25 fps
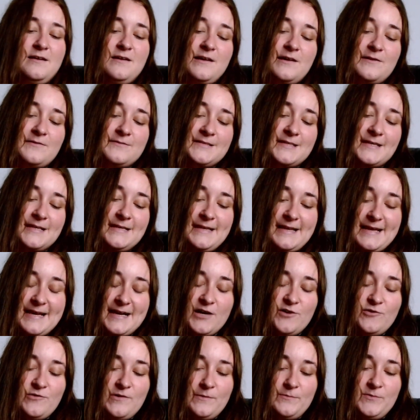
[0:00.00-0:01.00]
I was like,
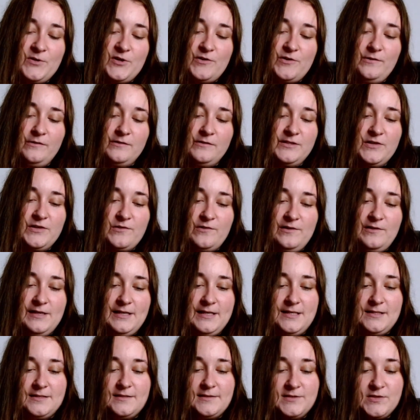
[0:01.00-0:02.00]
now I'm going to only
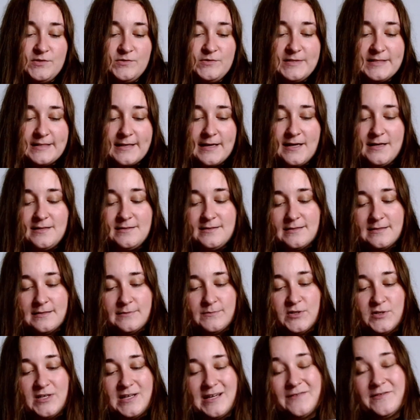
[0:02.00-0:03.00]
need the 2 skeins and I'm
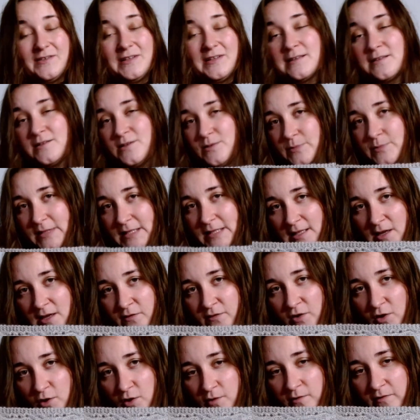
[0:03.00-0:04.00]
going to have a little bit
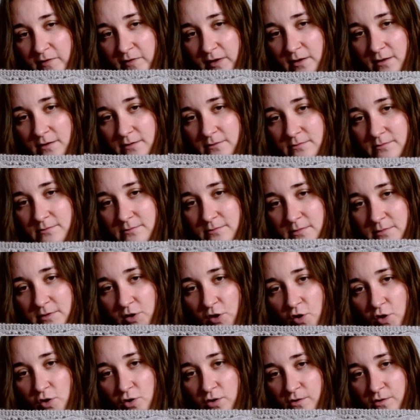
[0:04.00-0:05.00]
left over
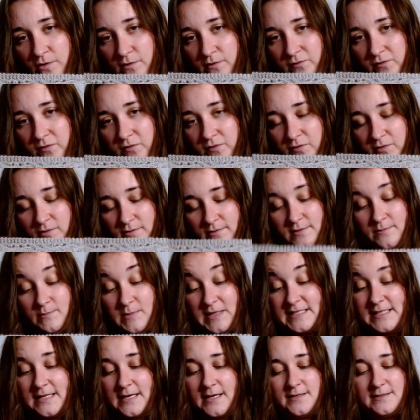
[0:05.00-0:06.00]
of my
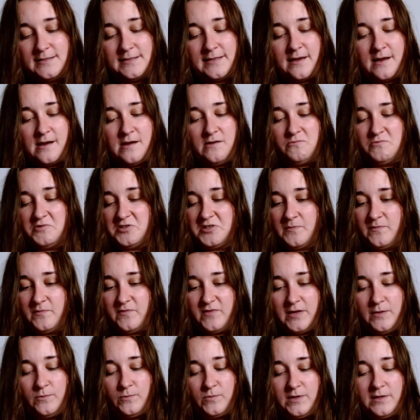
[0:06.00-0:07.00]
2nd skein, which I'm
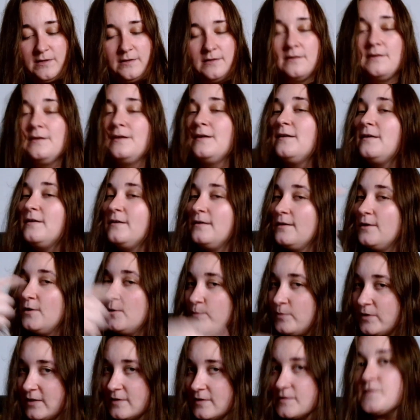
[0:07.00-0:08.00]
fine with
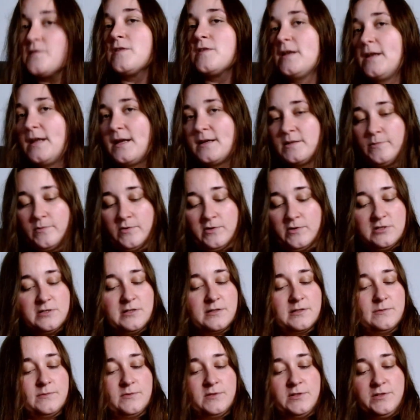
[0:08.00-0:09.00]
because of the next
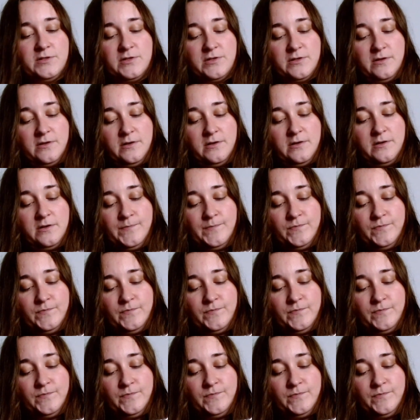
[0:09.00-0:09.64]
project I'm going to show you.